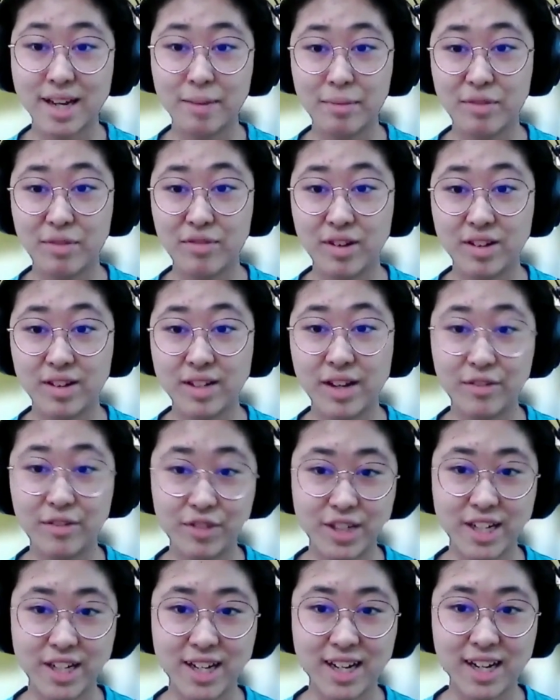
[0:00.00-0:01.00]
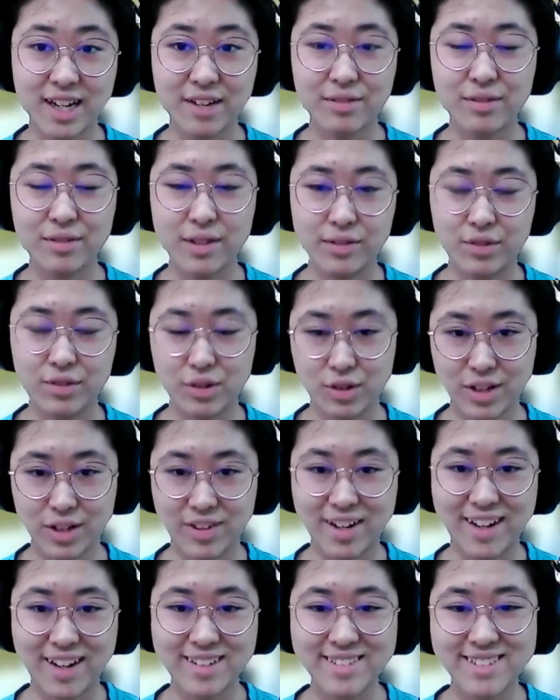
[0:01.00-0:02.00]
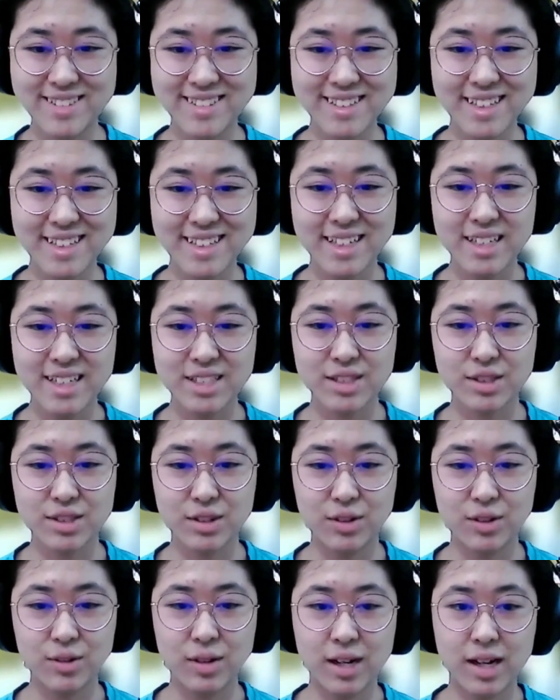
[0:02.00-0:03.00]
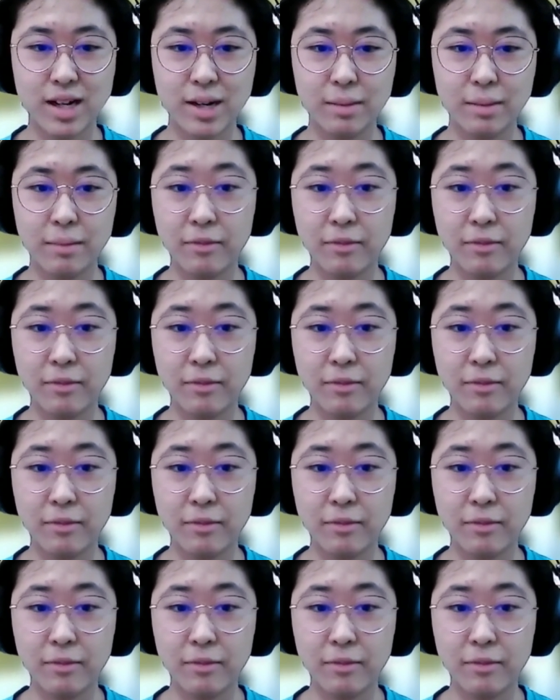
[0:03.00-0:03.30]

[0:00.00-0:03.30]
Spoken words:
that can be found in everyday life if you look around. So